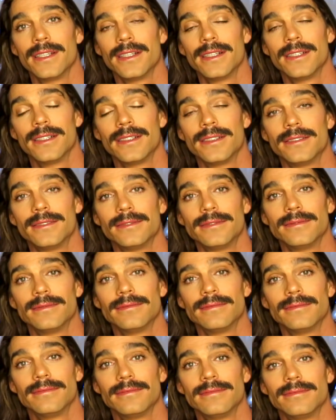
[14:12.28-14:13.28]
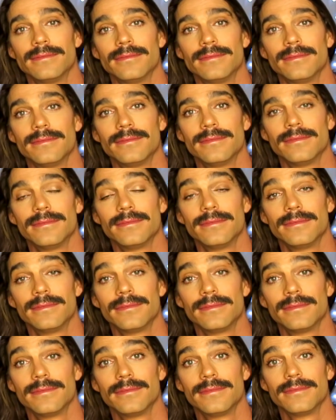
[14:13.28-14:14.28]

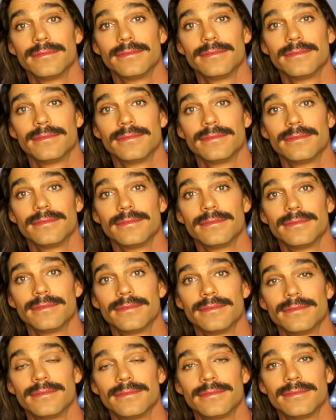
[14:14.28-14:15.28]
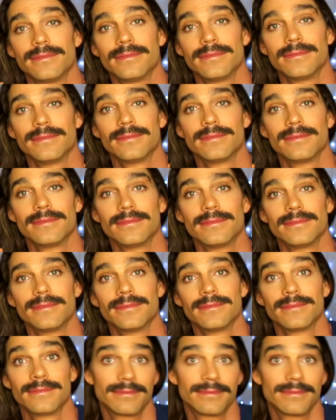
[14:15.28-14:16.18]
(silent)